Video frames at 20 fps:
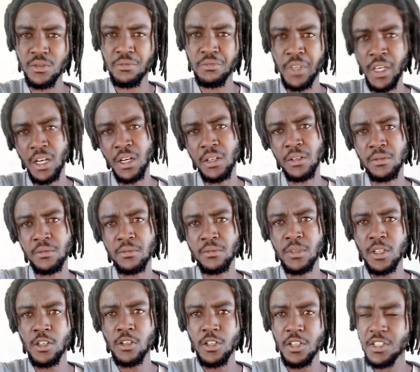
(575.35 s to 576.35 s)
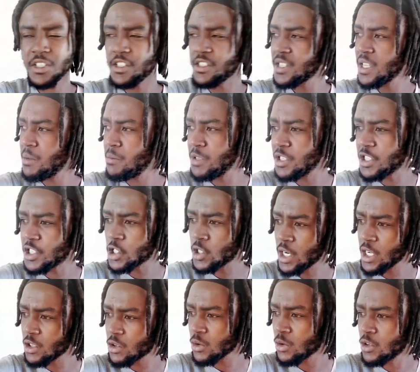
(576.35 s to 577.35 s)
Yeah, the system is
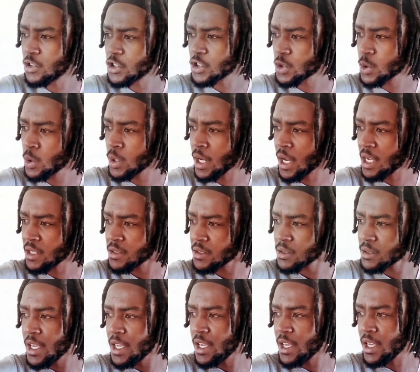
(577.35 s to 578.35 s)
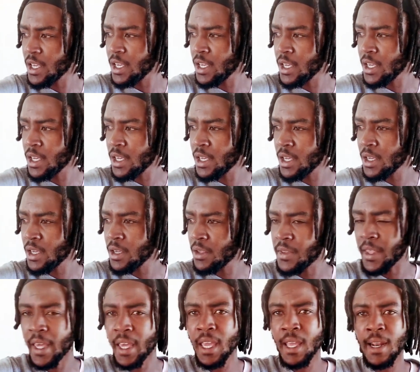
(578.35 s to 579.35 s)
trying to control us. The
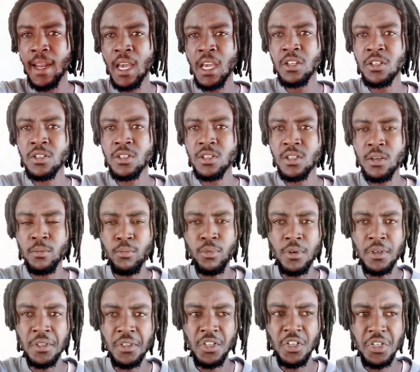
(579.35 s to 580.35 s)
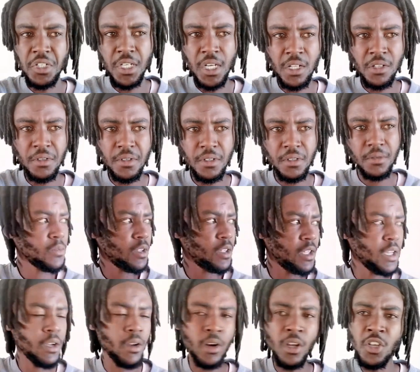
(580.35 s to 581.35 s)
elites, the politicians,
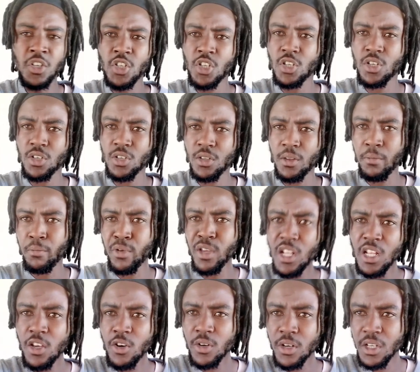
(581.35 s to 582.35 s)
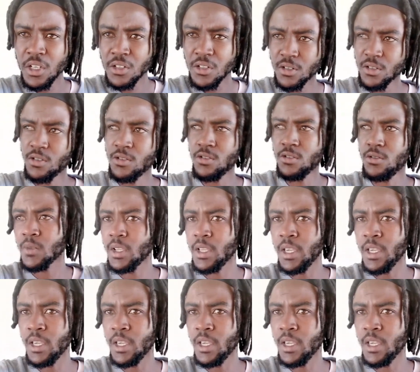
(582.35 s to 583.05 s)
the rich, the billionaires, you know.